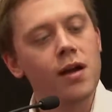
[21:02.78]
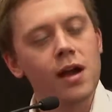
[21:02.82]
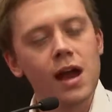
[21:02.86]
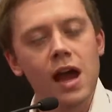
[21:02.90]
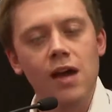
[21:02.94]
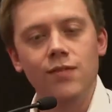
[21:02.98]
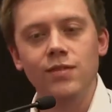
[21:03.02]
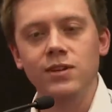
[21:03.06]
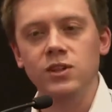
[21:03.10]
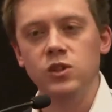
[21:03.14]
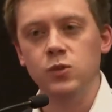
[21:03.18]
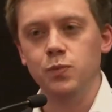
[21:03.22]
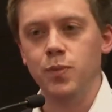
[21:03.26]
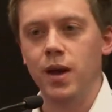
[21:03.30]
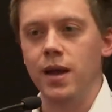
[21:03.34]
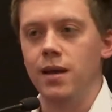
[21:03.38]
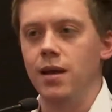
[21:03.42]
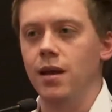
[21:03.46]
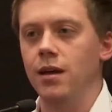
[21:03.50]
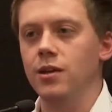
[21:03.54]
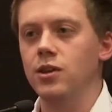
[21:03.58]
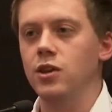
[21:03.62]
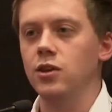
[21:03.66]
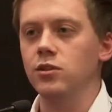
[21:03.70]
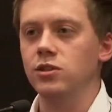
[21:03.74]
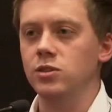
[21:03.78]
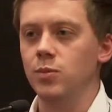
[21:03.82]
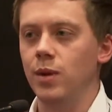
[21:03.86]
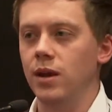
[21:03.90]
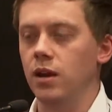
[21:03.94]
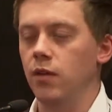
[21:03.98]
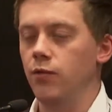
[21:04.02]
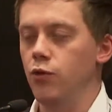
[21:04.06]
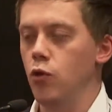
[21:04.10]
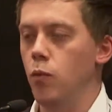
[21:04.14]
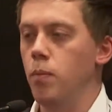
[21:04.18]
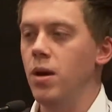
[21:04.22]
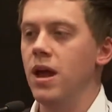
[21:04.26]
having spent a huge
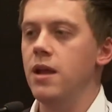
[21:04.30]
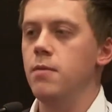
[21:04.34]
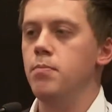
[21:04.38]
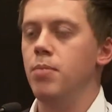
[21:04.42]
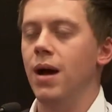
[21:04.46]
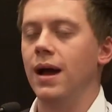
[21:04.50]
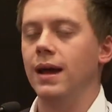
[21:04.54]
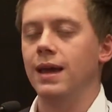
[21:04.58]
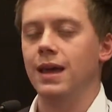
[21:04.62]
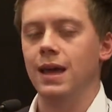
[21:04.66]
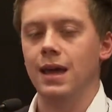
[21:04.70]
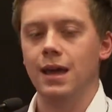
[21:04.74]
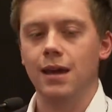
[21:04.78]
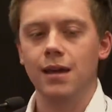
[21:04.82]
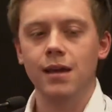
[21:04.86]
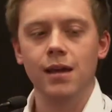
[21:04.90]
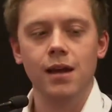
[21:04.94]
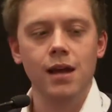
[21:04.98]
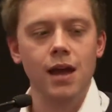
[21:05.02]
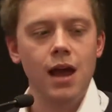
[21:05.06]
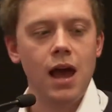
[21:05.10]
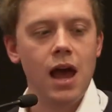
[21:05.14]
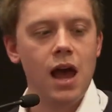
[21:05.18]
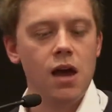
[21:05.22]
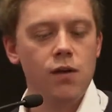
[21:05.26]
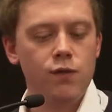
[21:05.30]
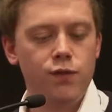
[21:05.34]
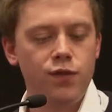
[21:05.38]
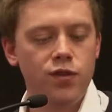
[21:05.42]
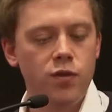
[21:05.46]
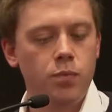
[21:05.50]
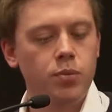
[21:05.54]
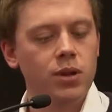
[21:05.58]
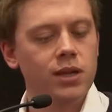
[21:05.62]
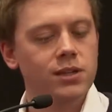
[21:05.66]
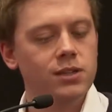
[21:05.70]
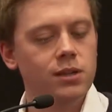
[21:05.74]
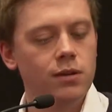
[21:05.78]
amount of your pay packet uh, for
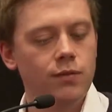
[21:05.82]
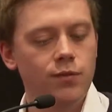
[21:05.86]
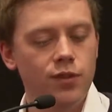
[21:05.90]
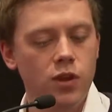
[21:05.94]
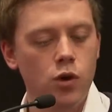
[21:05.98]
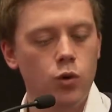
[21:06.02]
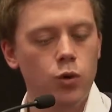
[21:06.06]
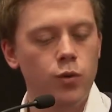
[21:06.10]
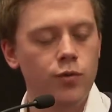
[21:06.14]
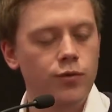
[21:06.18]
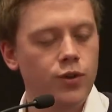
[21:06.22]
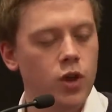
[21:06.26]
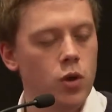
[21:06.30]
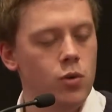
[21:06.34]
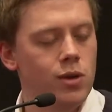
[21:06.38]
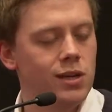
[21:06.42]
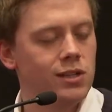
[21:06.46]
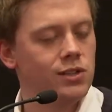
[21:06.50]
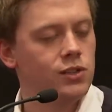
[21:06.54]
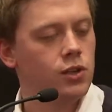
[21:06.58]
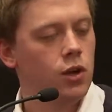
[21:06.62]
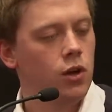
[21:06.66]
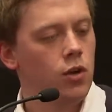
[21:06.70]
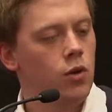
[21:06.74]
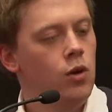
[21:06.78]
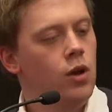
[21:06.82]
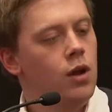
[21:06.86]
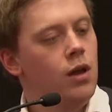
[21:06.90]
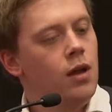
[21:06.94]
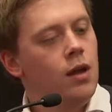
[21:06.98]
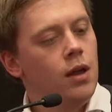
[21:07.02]
the ple- for the honour of doing so.